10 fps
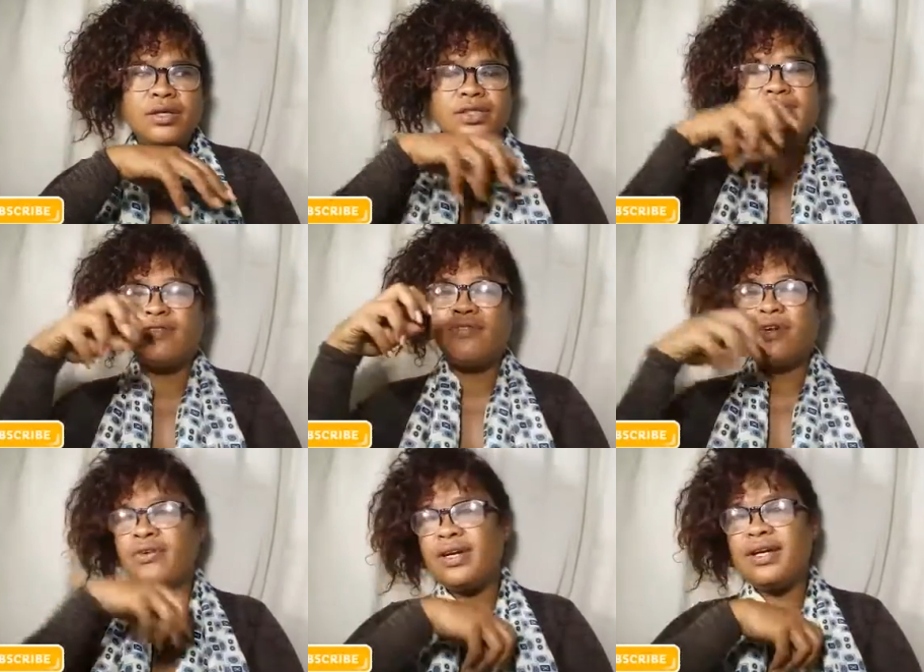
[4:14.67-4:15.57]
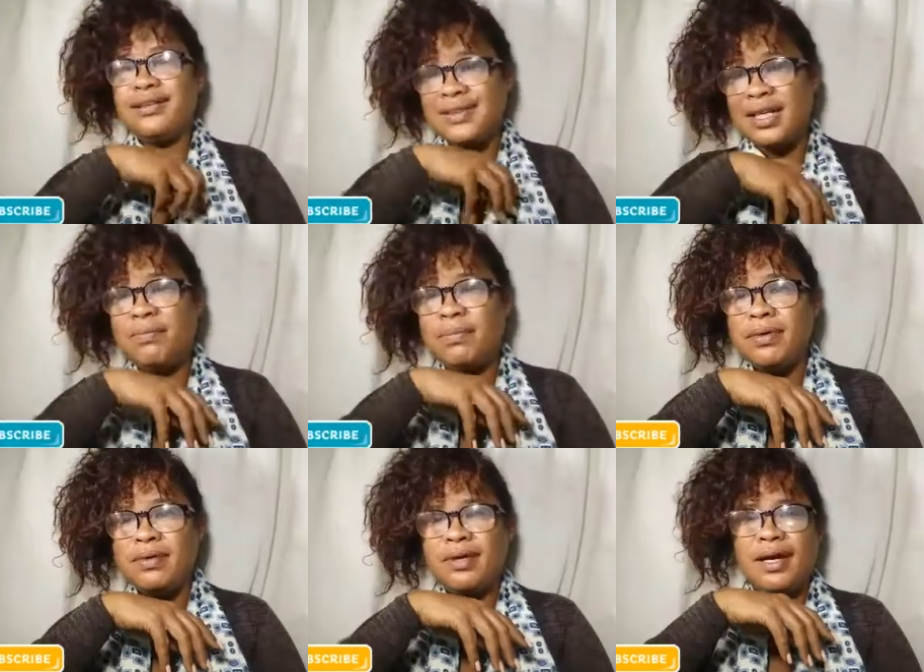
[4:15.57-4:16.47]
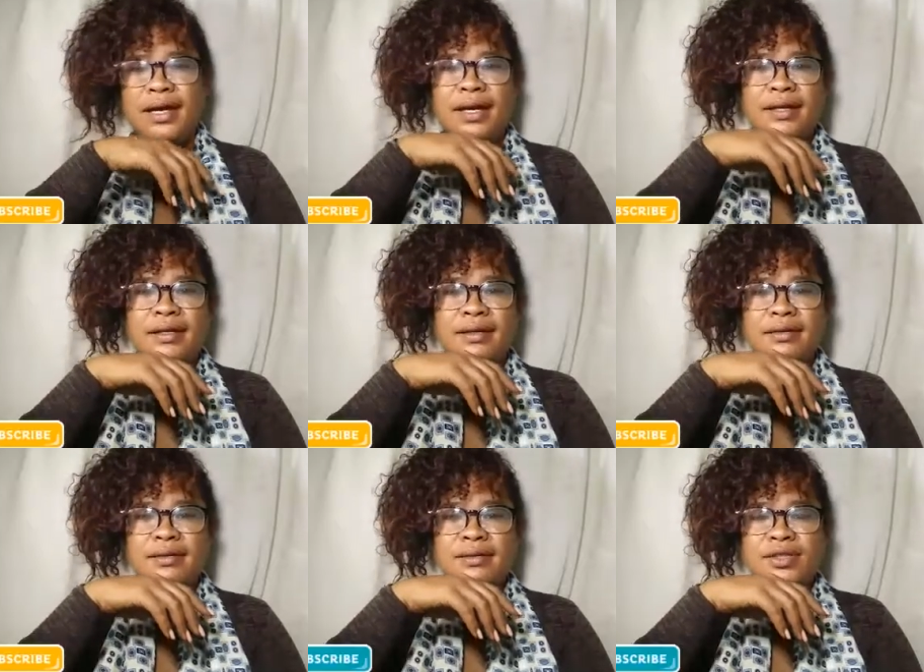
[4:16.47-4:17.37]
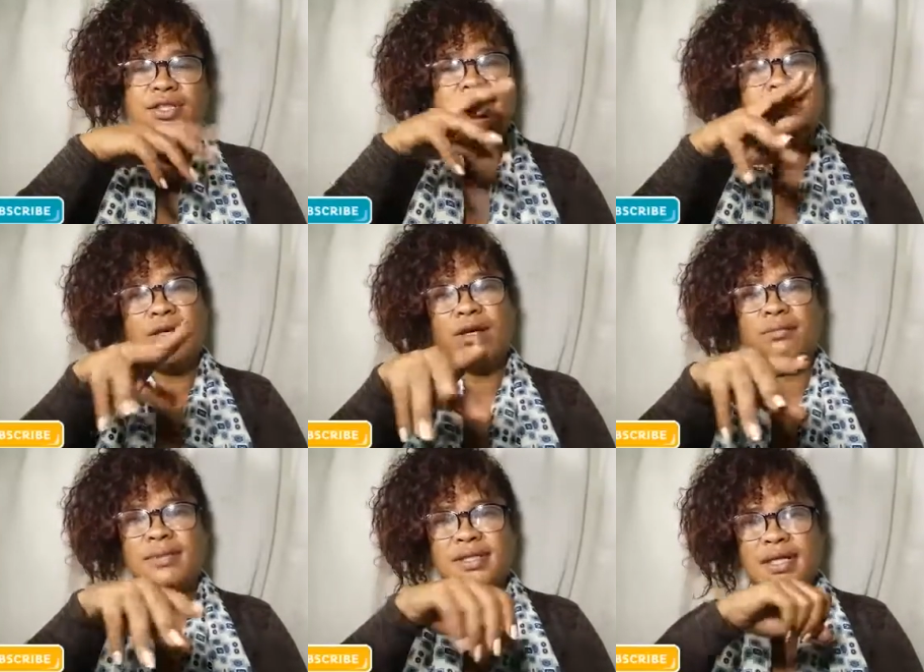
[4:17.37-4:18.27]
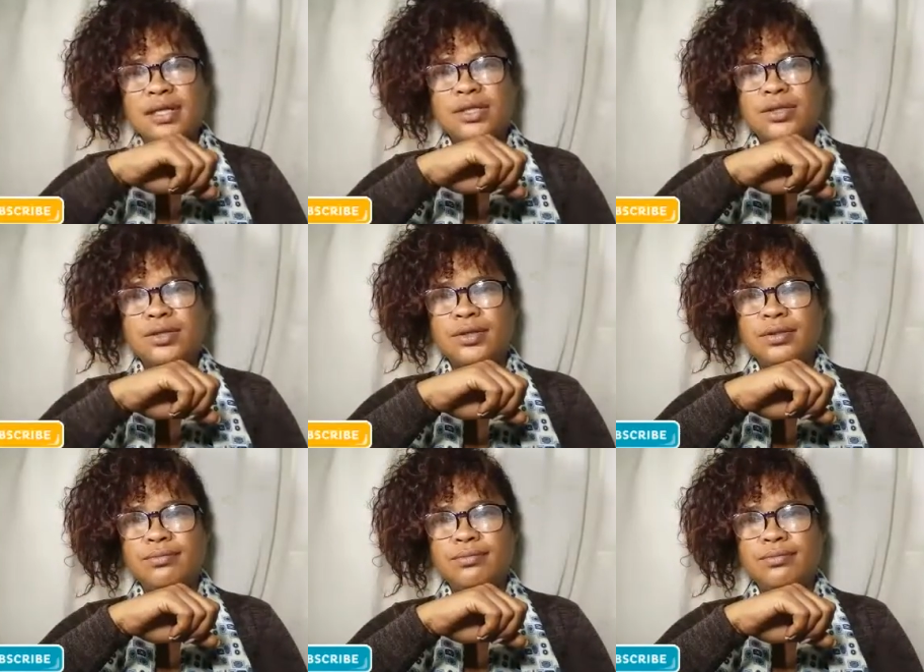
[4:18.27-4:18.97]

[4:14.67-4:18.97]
She's very deep and she's not misunderstood.